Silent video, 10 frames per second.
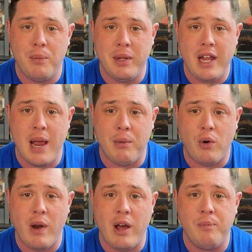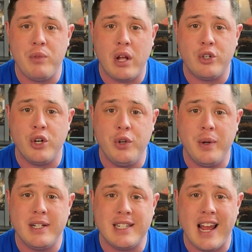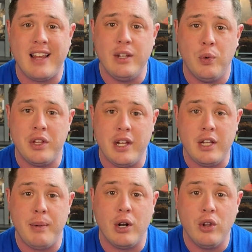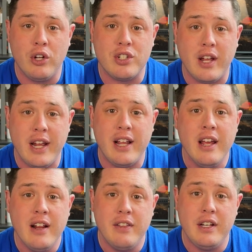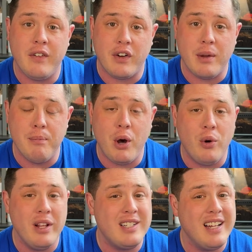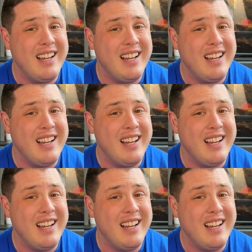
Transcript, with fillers: the camera around. I'll show you exactly what the incubator looks like, the different components.